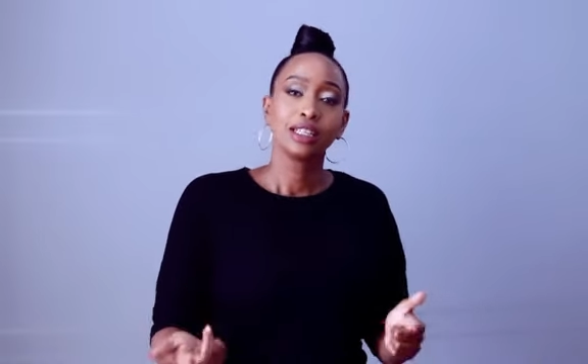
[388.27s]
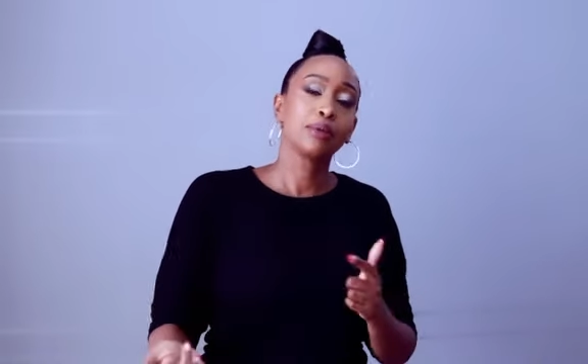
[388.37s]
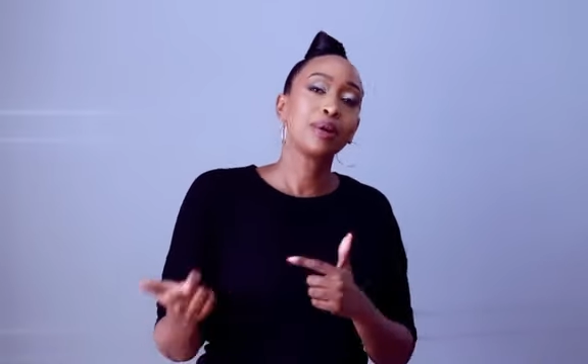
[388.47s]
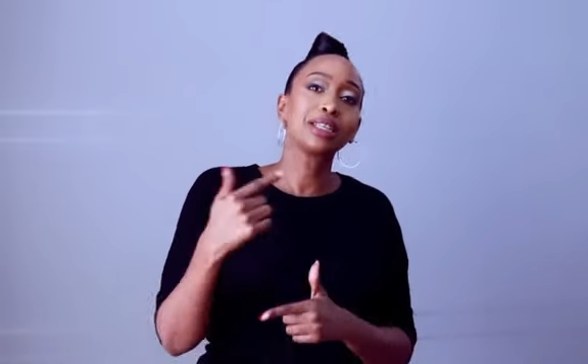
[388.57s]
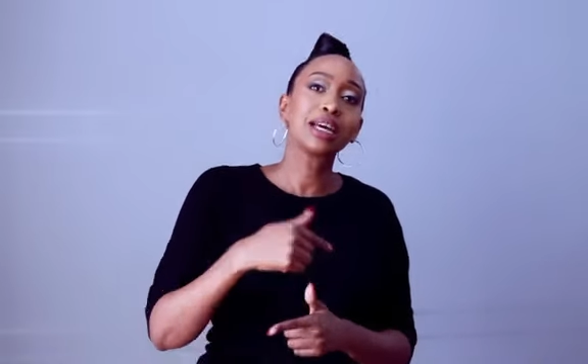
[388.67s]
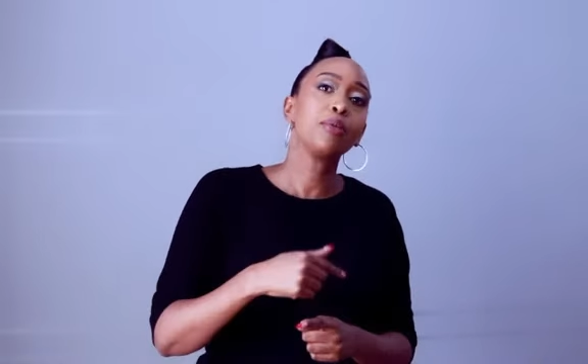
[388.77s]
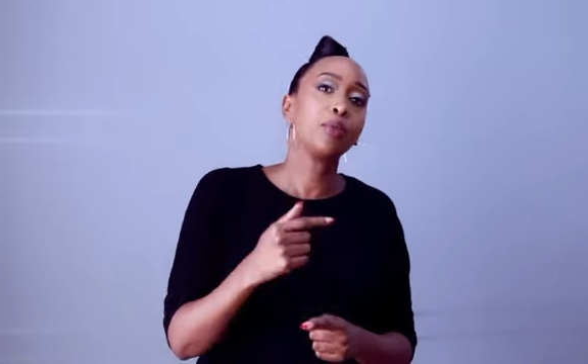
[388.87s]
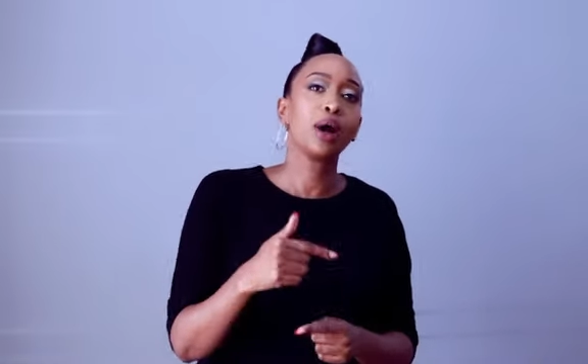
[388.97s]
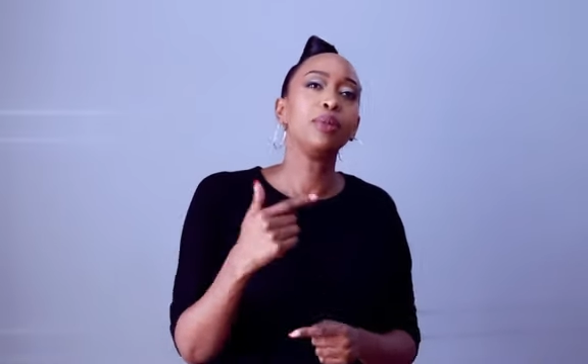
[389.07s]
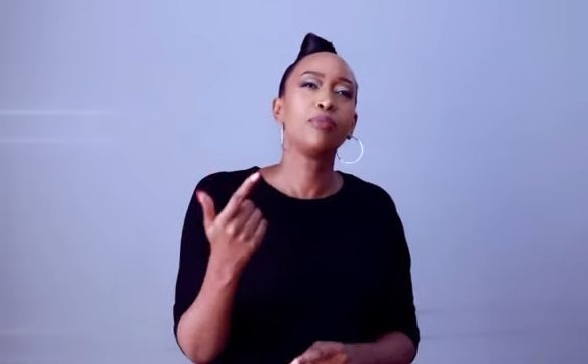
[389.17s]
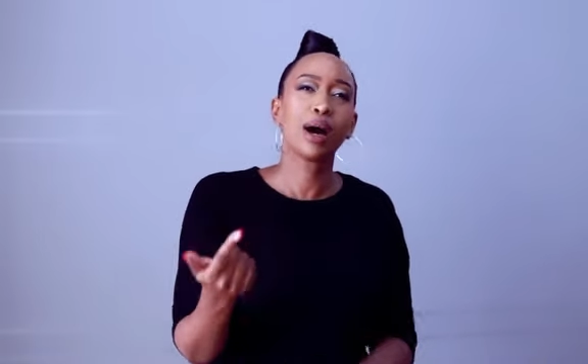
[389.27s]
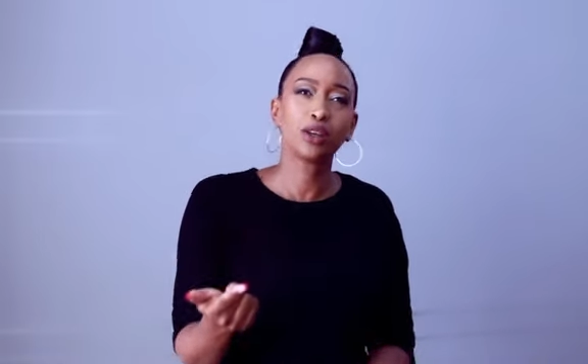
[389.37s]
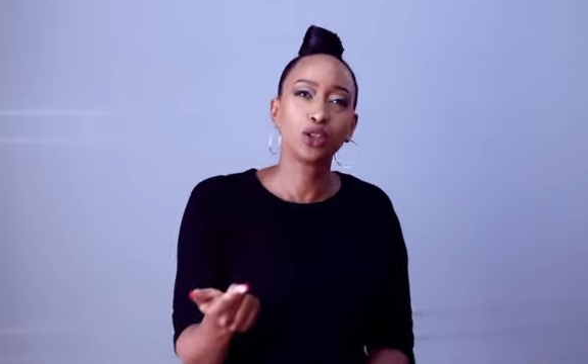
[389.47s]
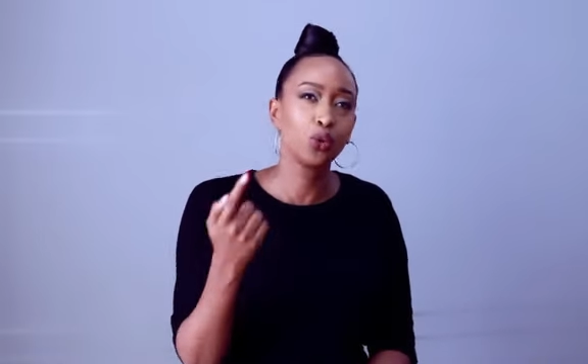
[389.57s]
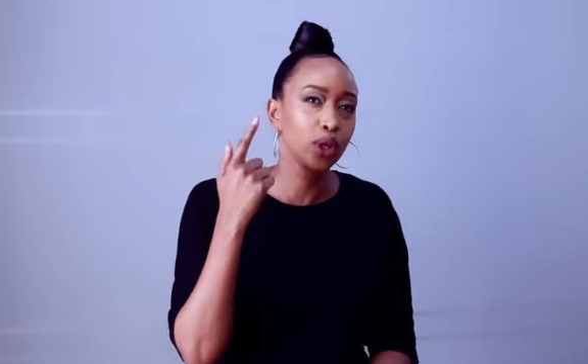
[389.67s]
So by the time I'm coming
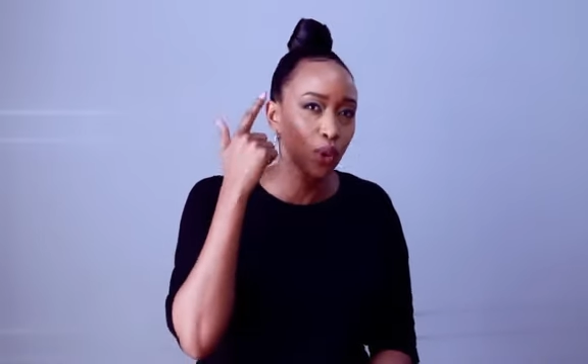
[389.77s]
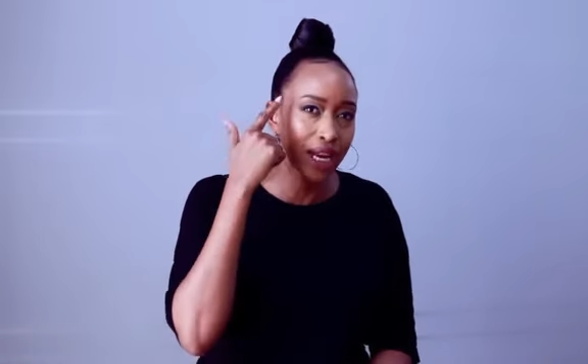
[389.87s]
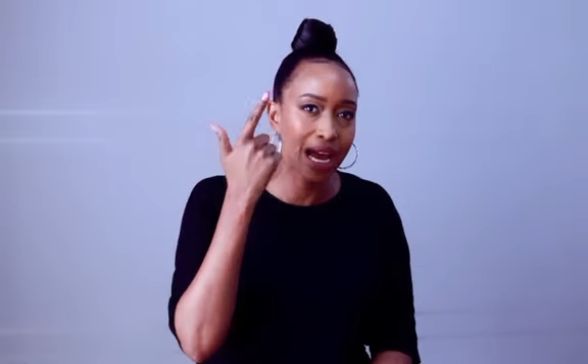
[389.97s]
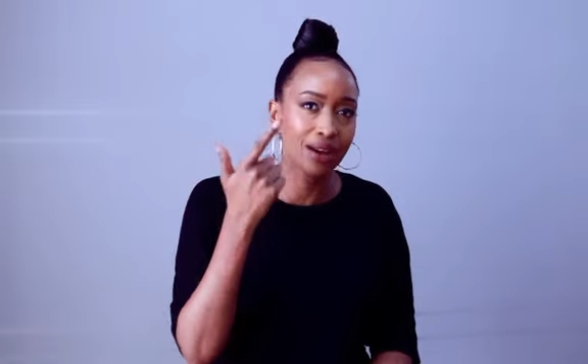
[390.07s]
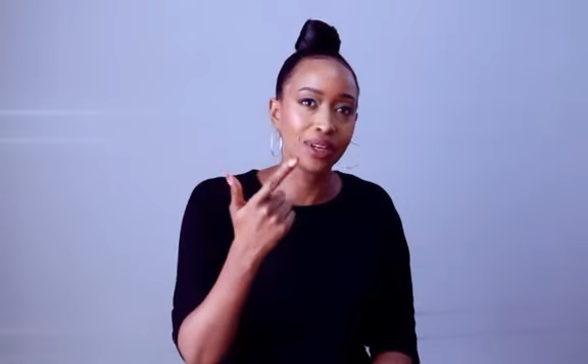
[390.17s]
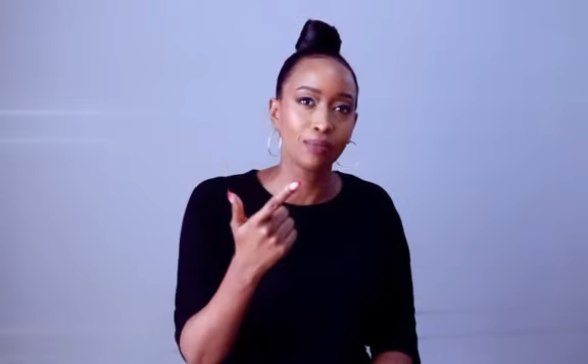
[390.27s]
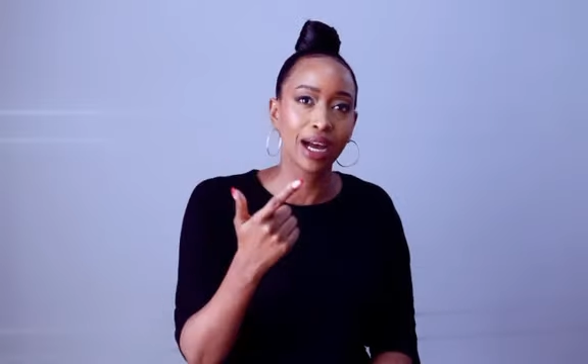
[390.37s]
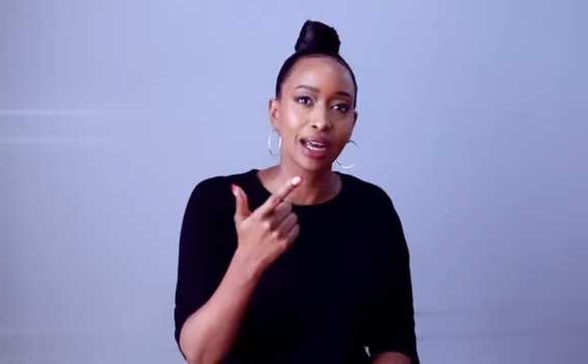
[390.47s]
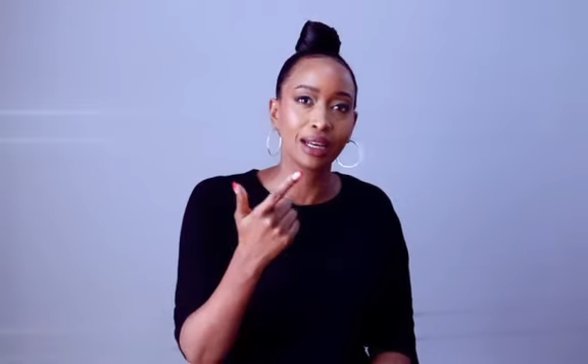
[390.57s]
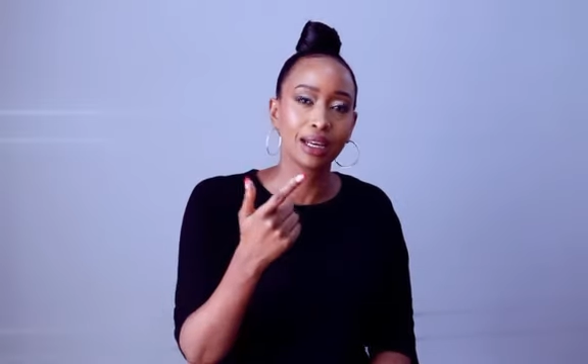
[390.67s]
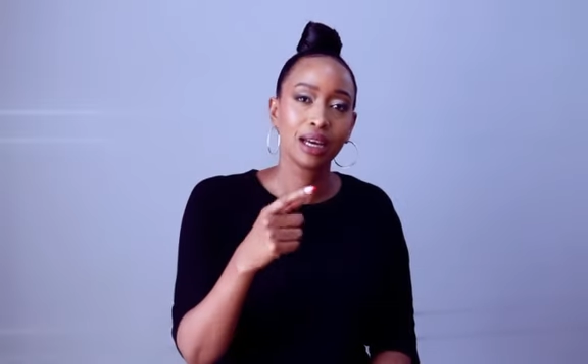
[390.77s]
back to you with what I have in mind.